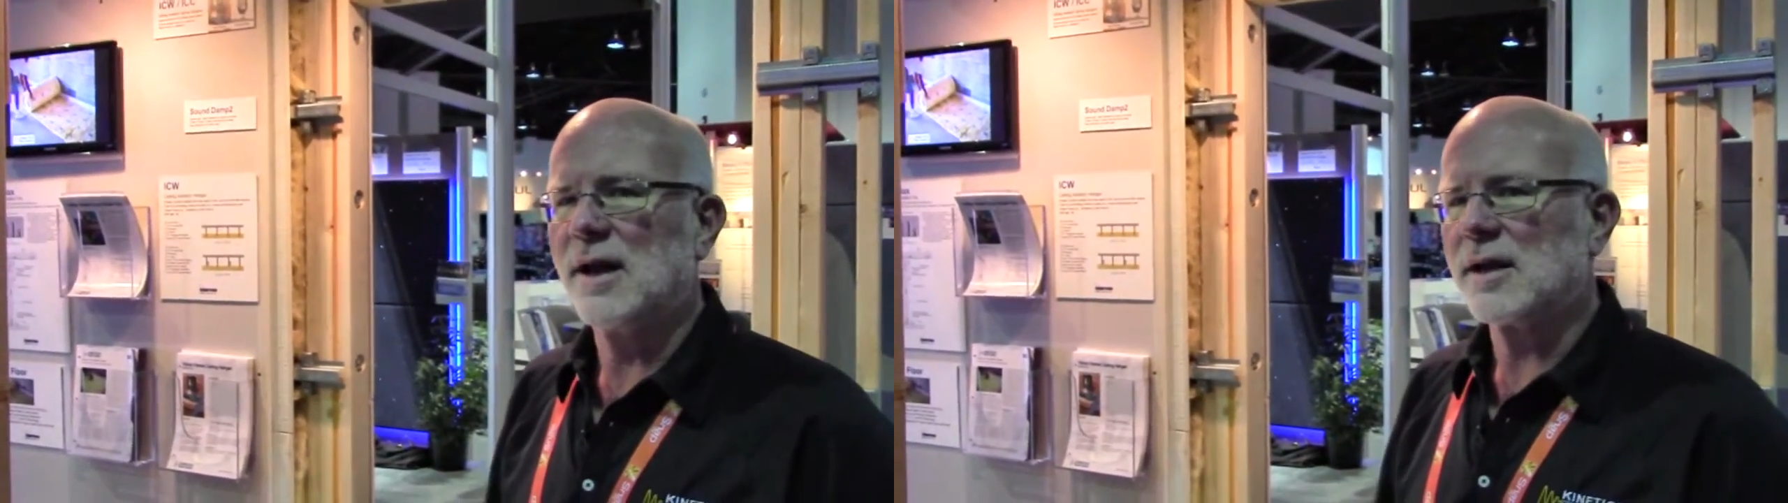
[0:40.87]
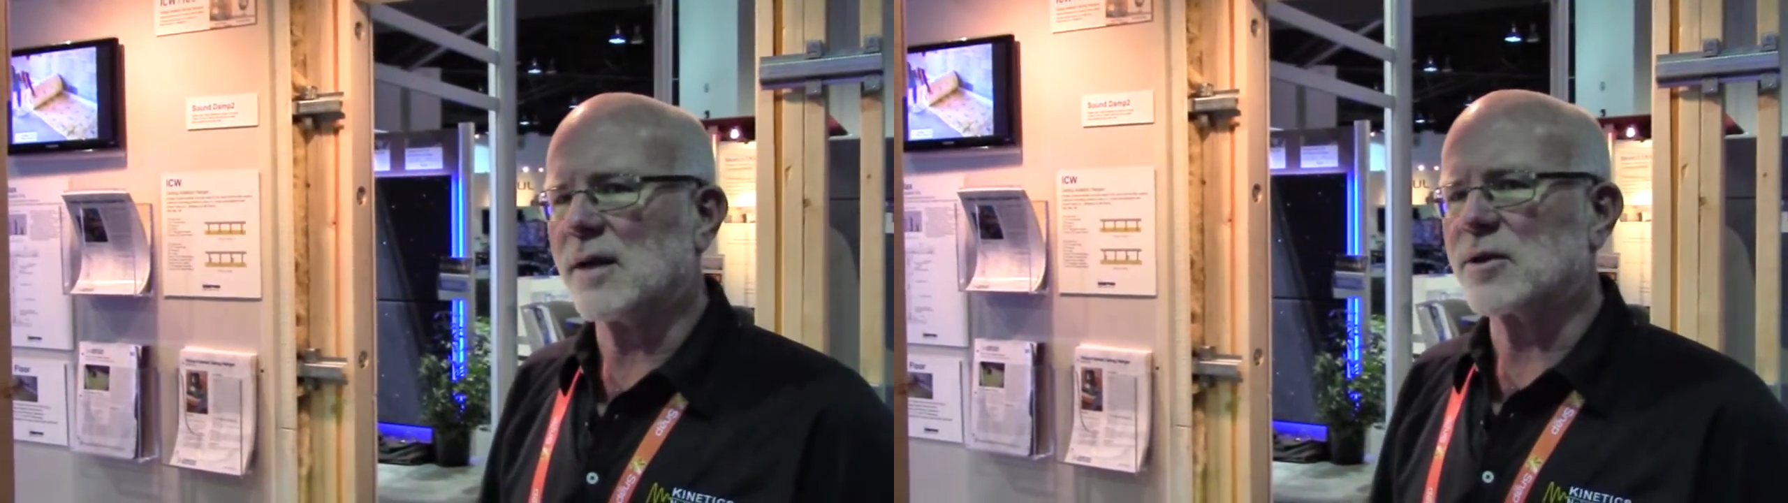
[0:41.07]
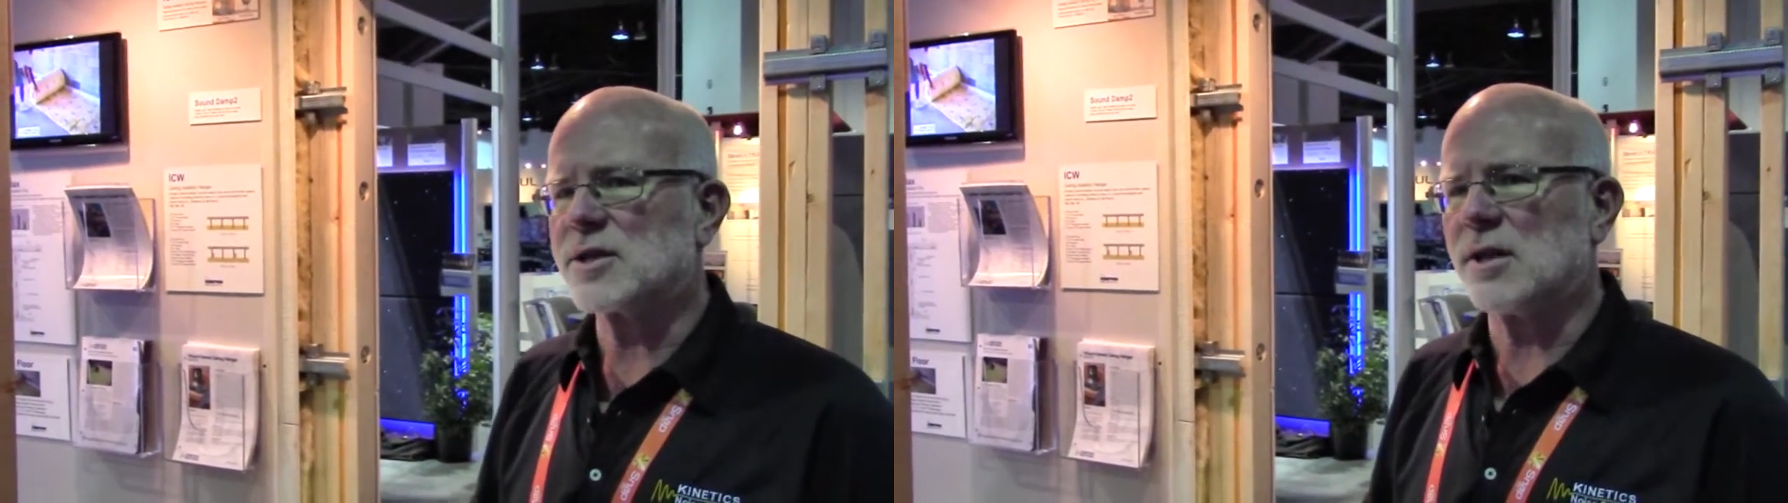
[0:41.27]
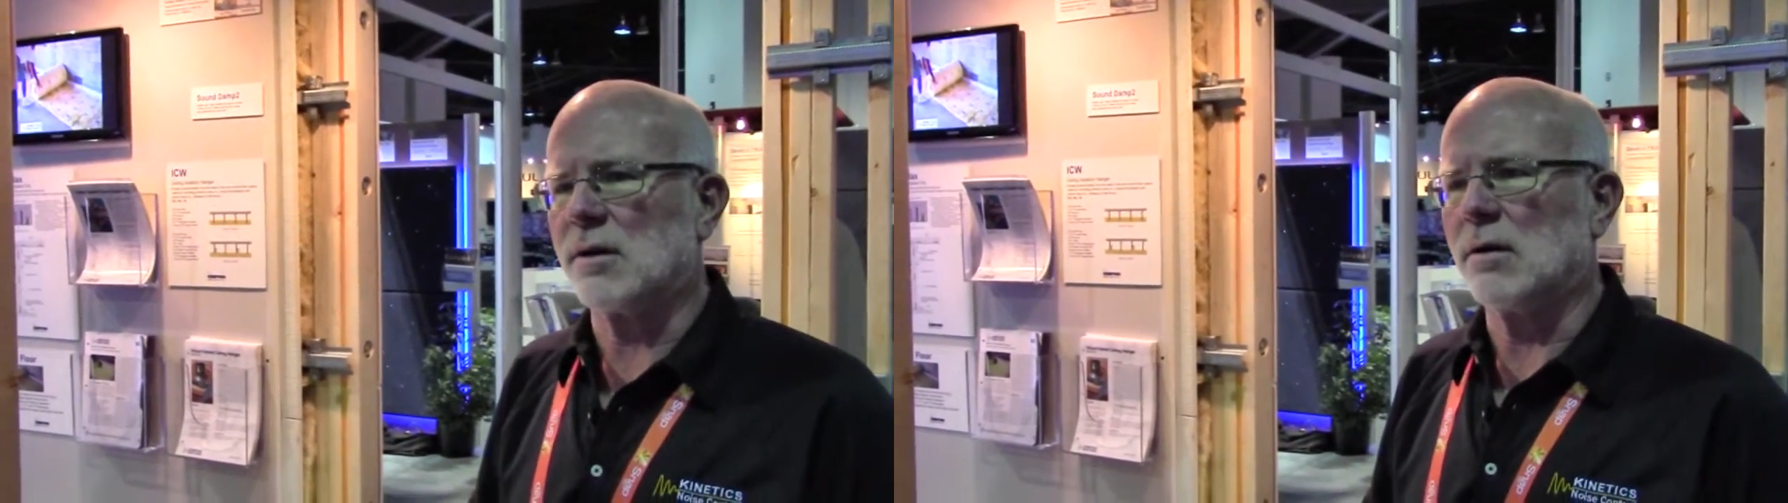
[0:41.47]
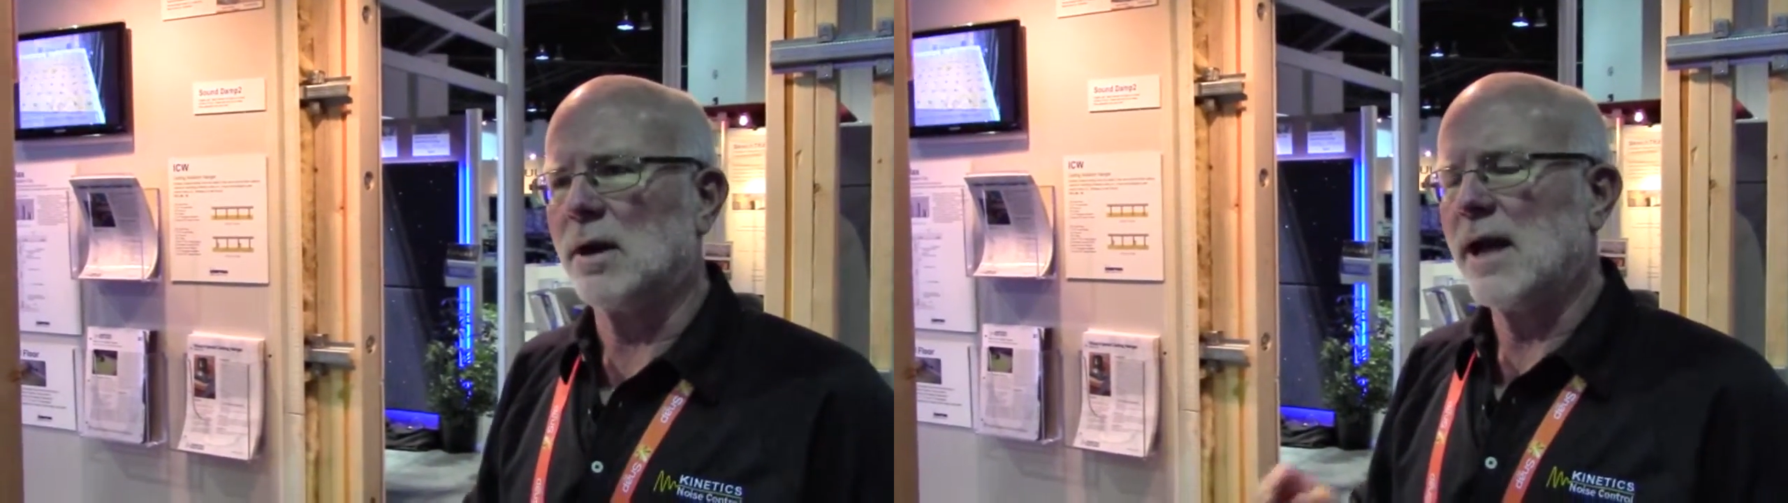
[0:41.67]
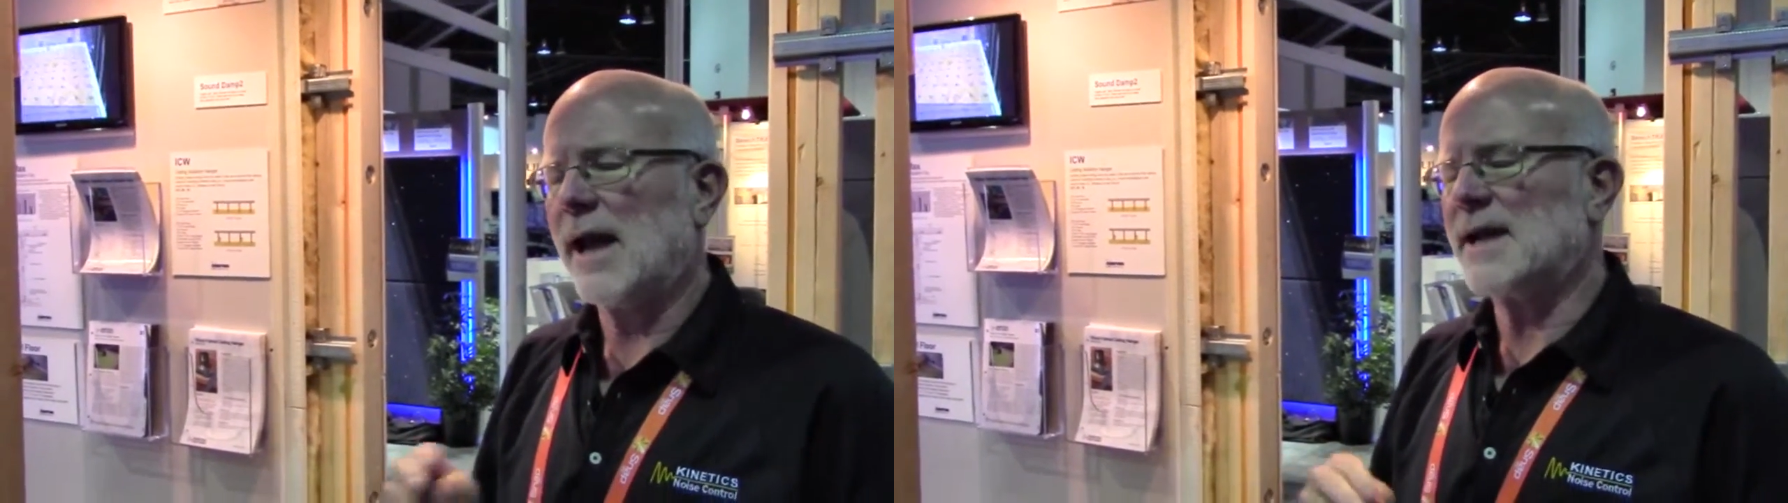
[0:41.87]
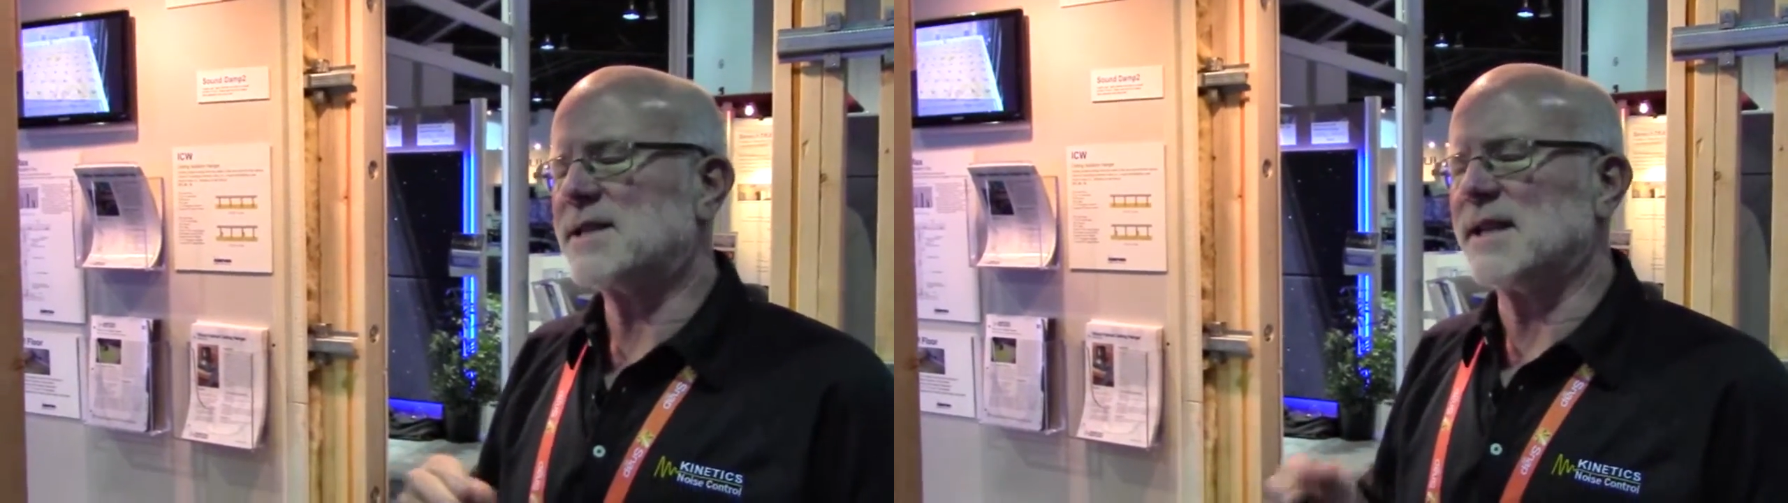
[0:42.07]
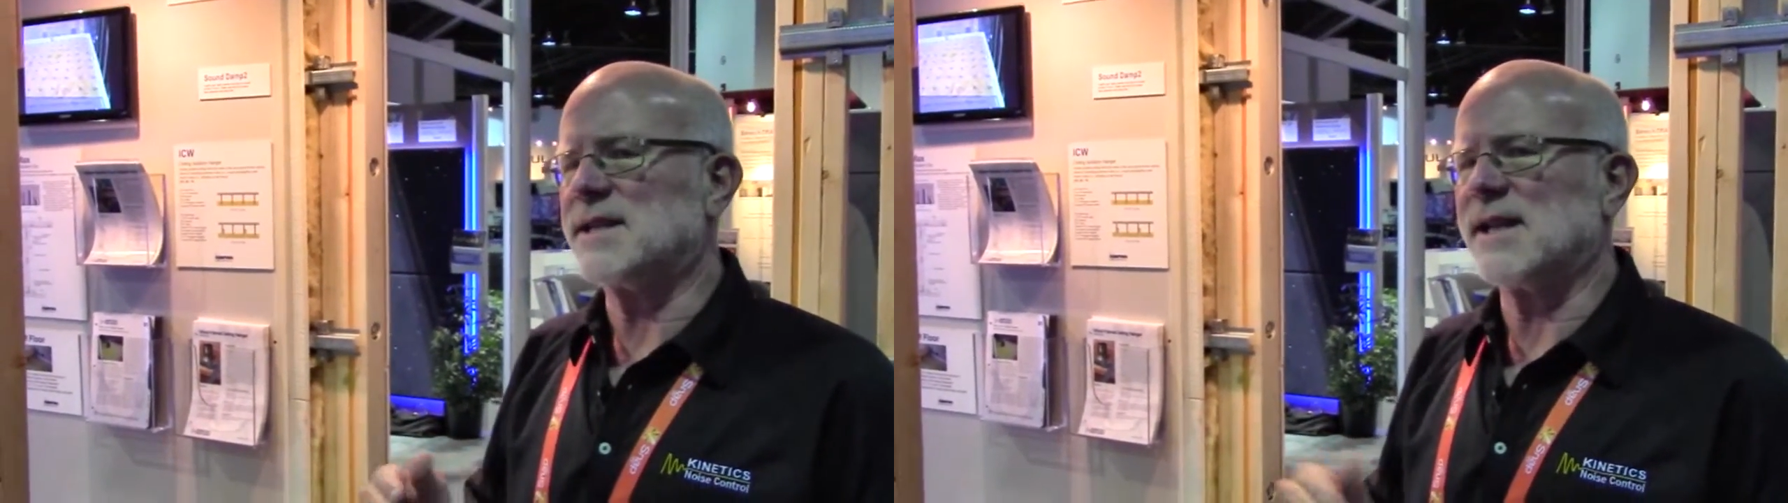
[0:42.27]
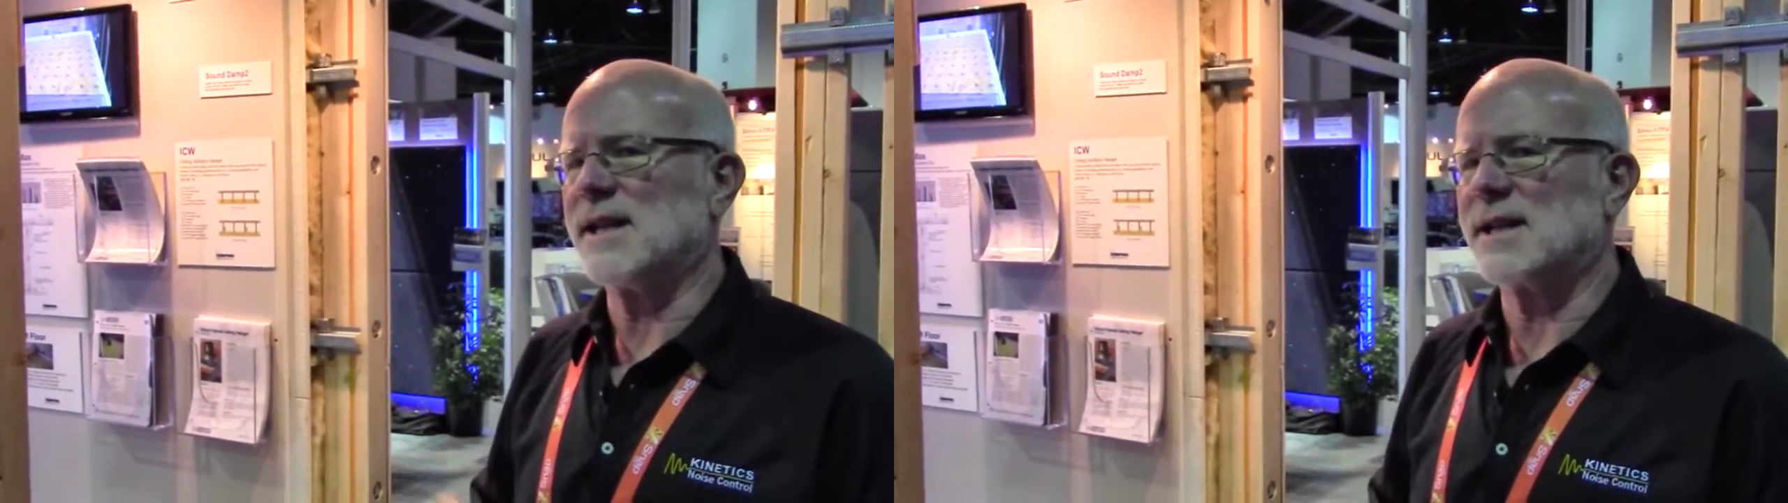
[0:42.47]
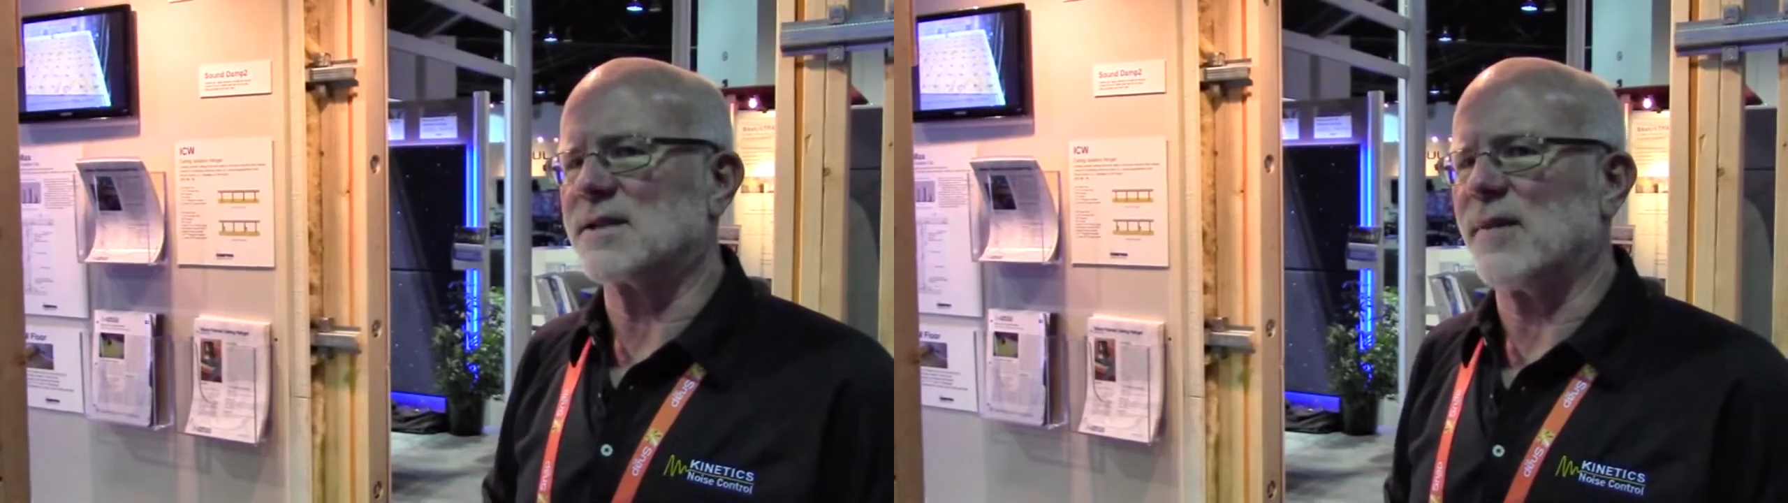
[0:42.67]
Number two,
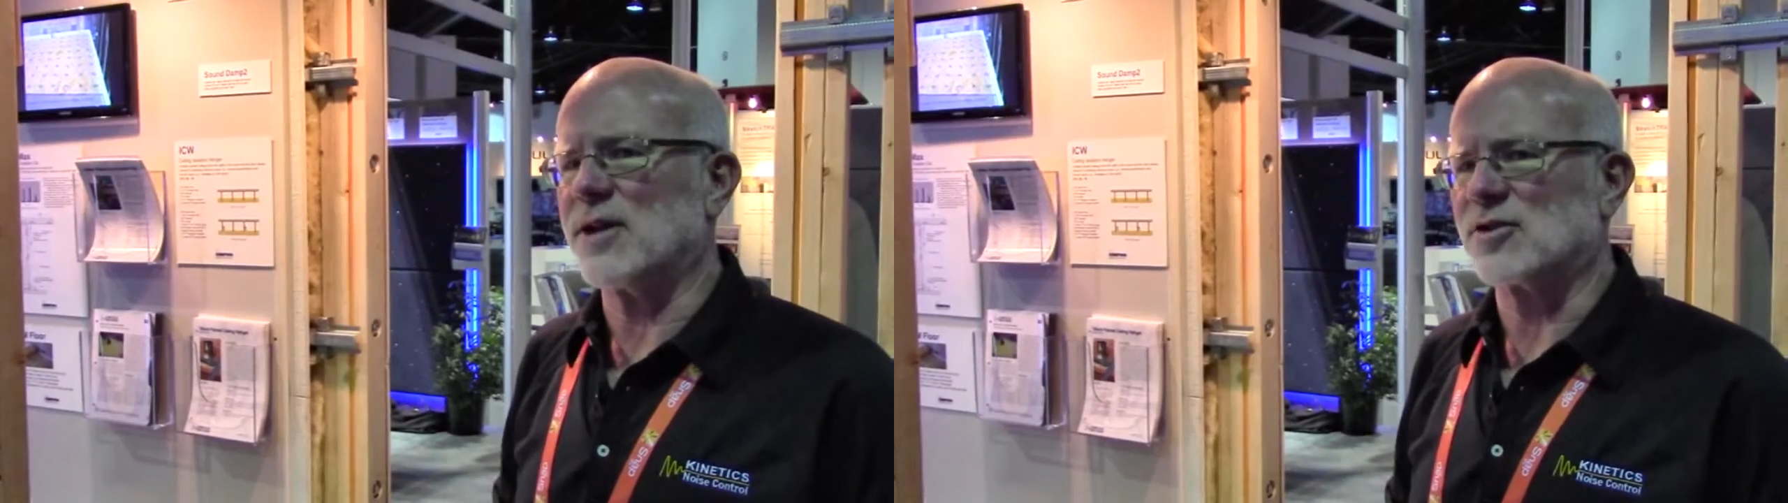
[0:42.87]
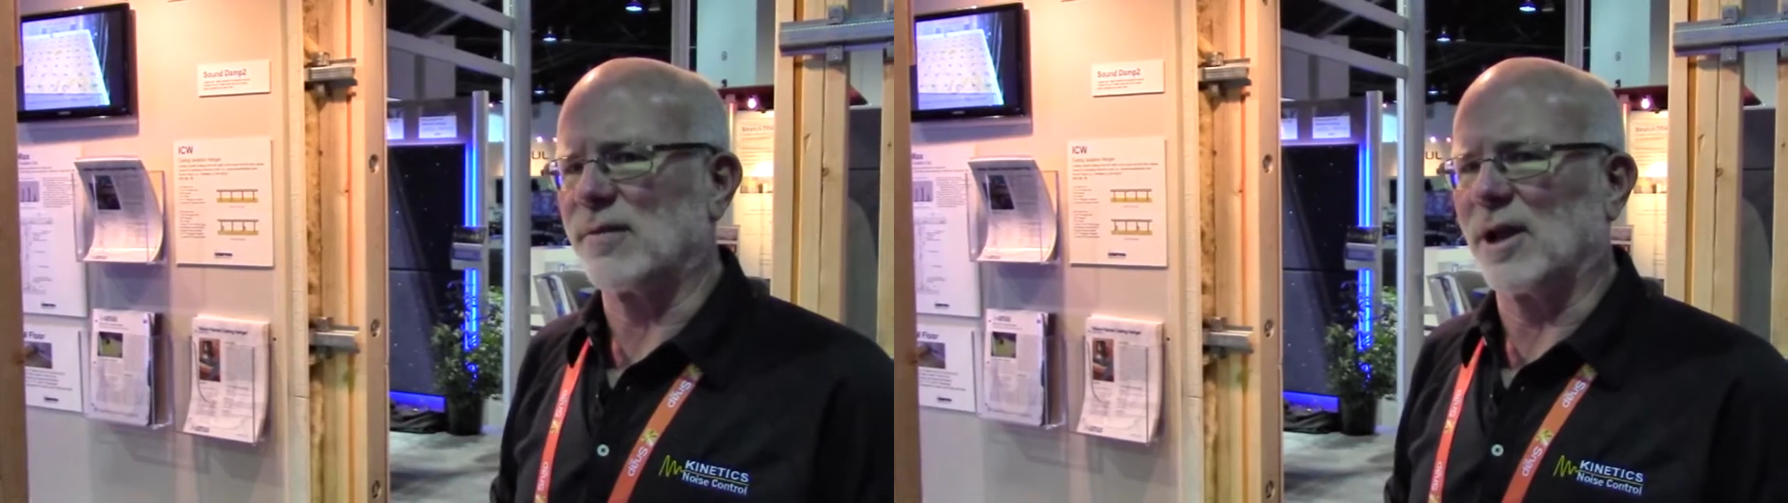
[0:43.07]
STC doesn't measure